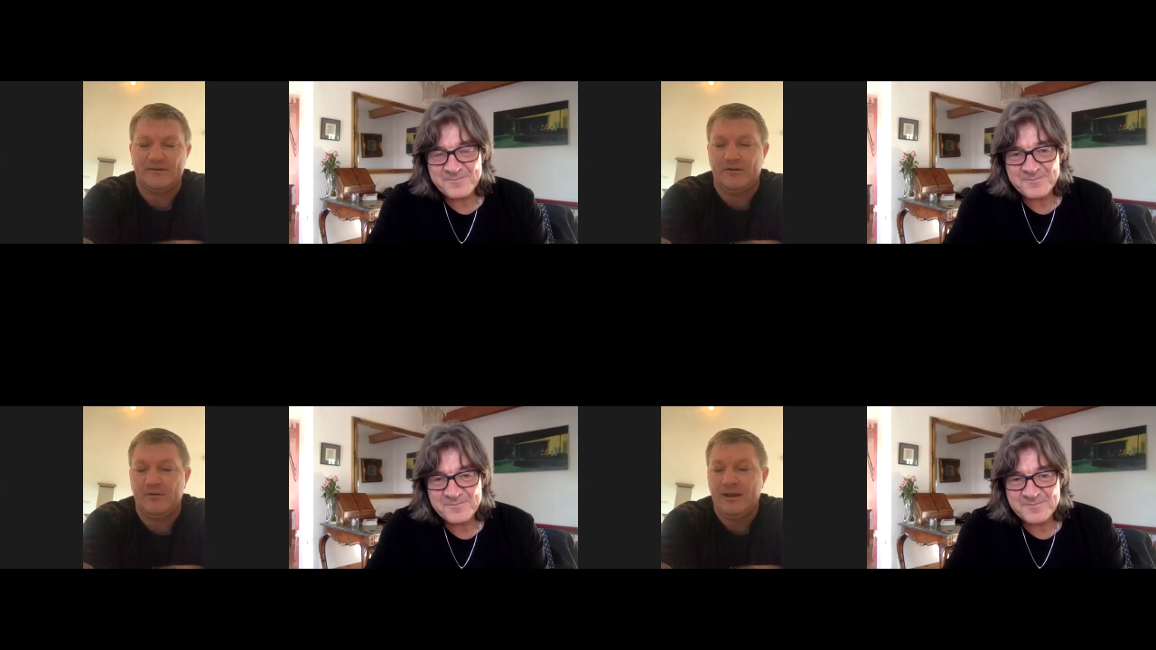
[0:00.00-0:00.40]
Speaker 1: you
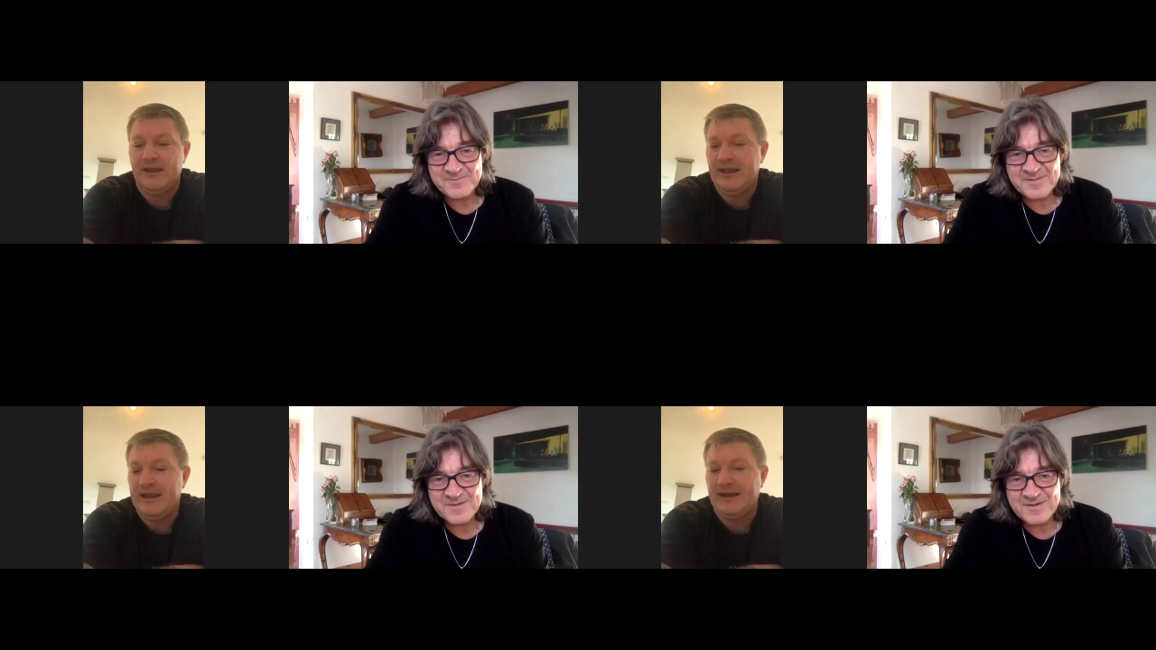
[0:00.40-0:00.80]
know,
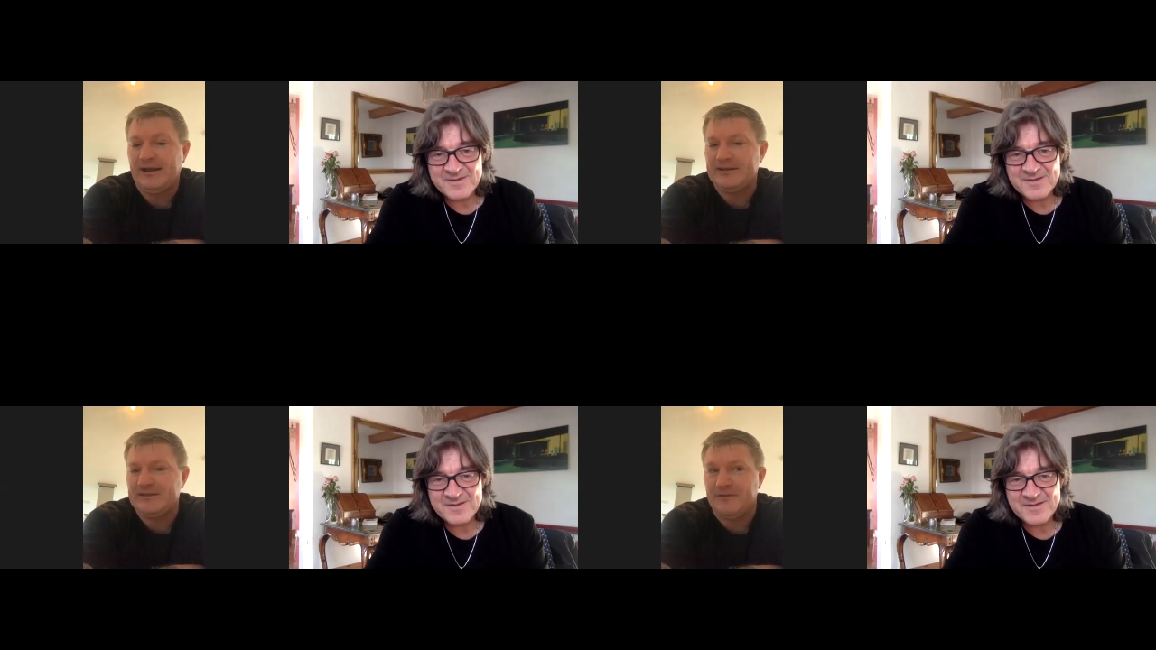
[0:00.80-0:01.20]
I'd
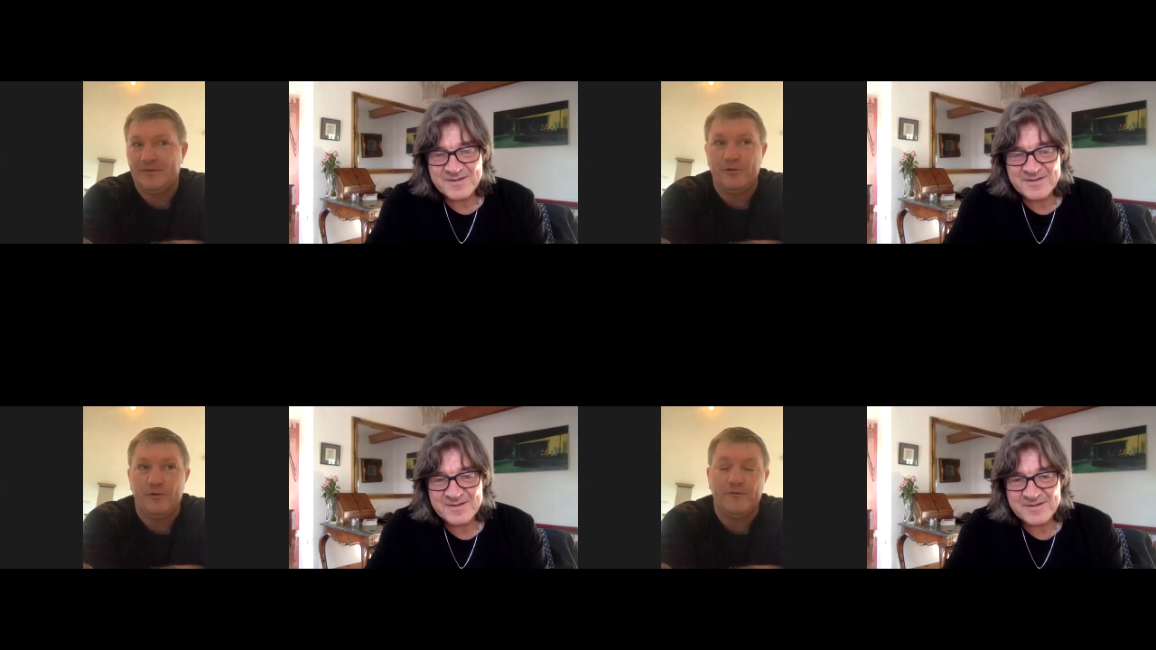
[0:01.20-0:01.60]
like to think
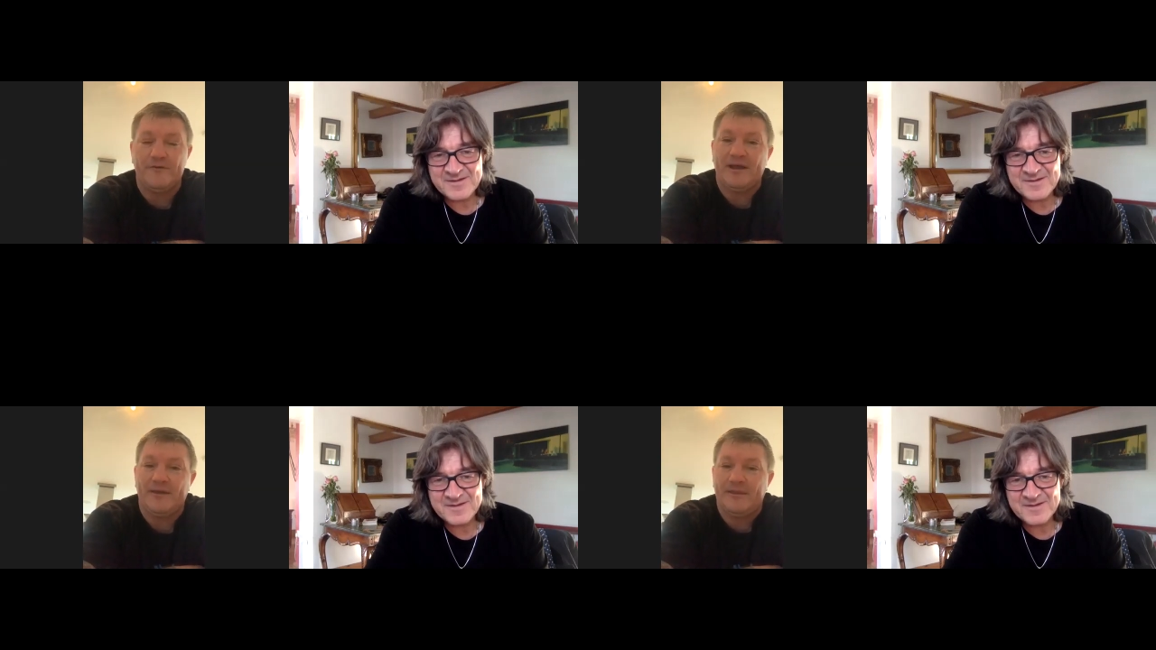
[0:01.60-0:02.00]
they'll love him
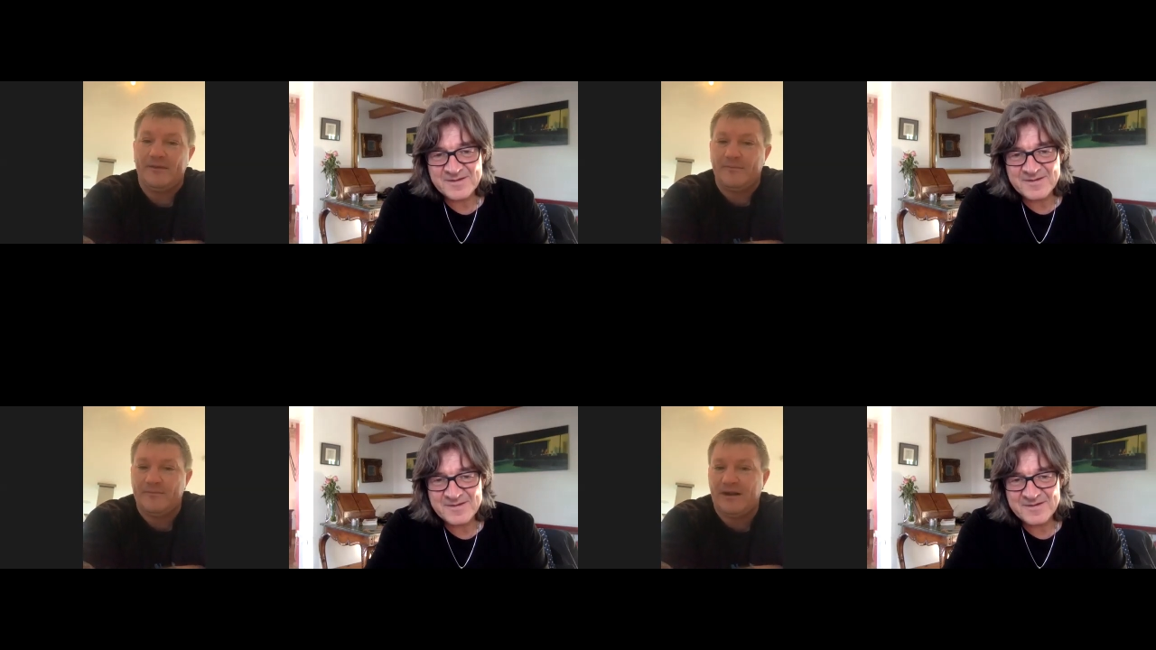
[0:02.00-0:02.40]
like they
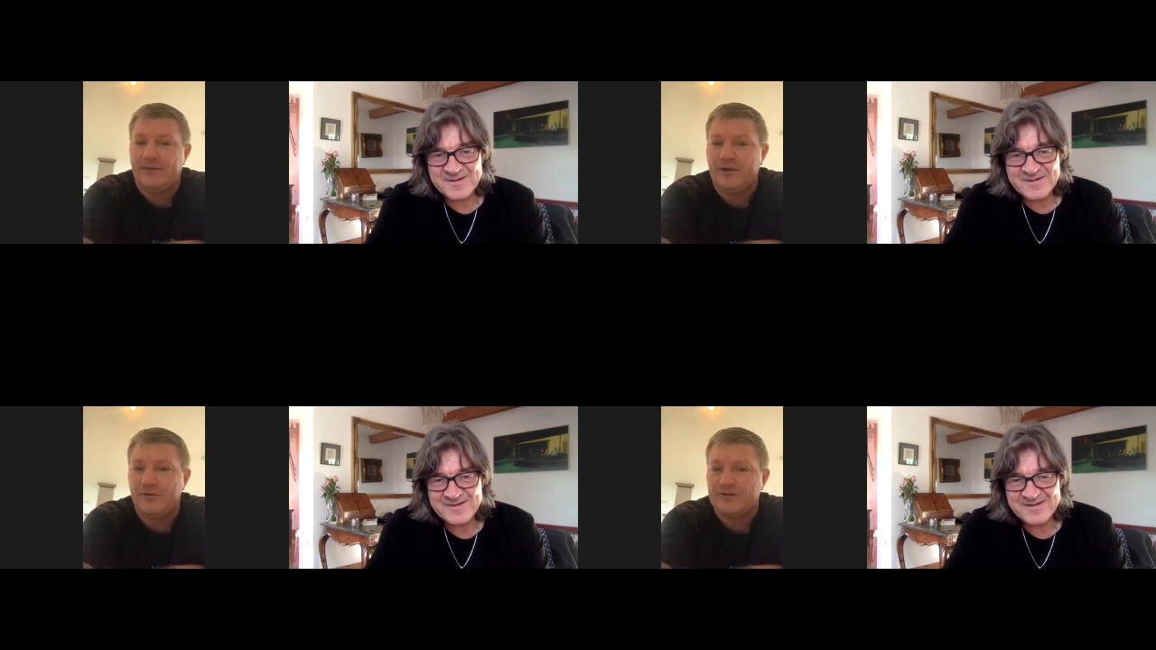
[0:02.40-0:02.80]
like
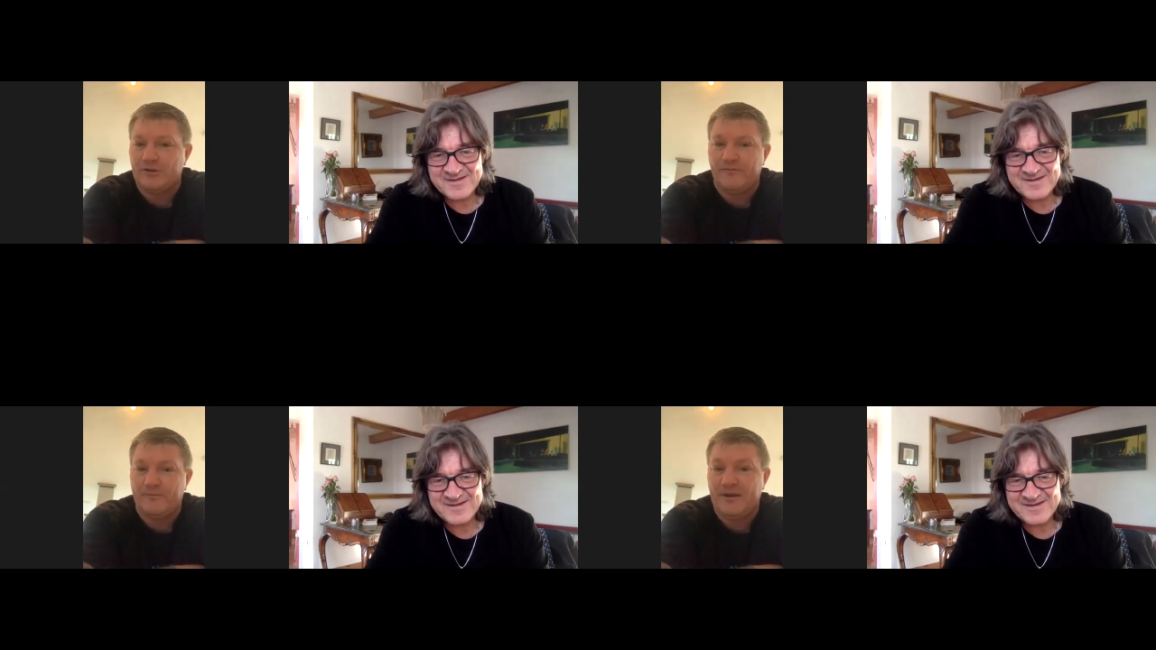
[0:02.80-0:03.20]
they used to
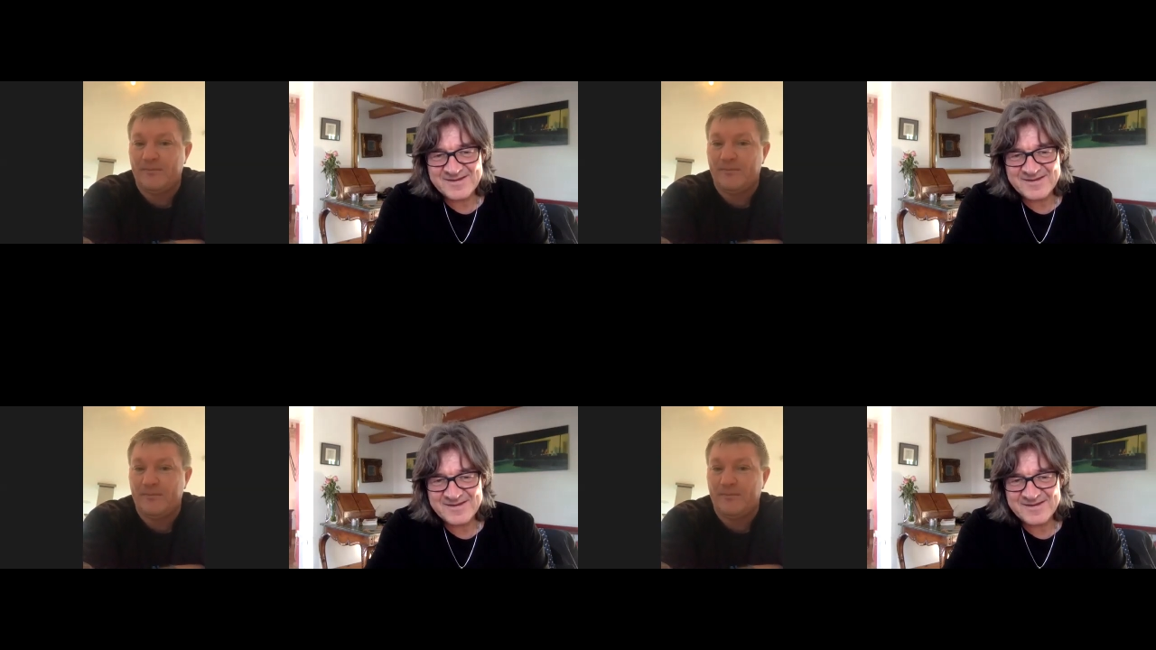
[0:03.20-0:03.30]
love me.